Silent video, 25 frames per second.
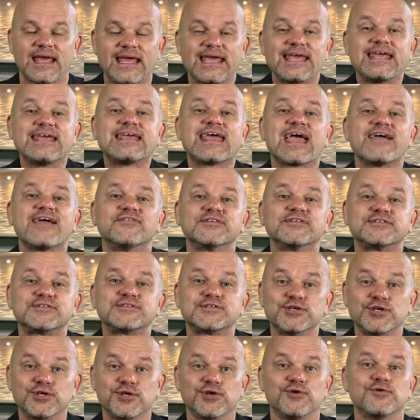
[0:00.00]
He gave it
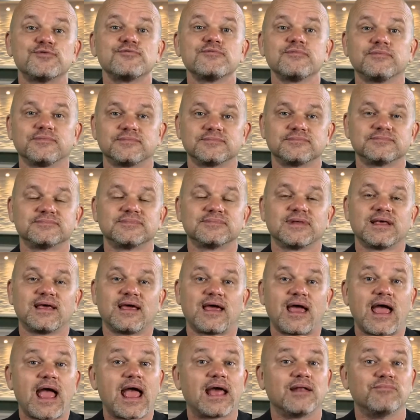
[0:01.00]
to you
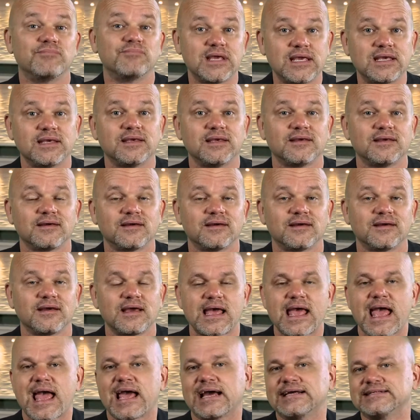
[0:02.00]
and me.
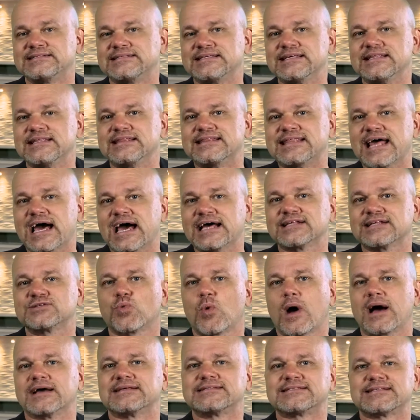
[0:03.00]
And see, that's
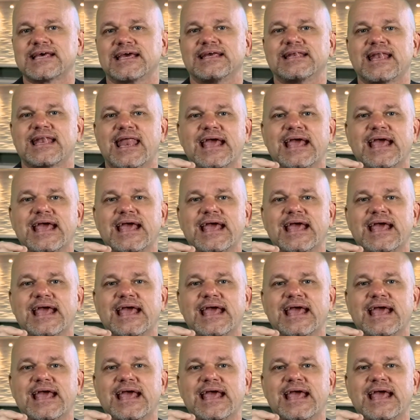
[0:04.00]
why Satan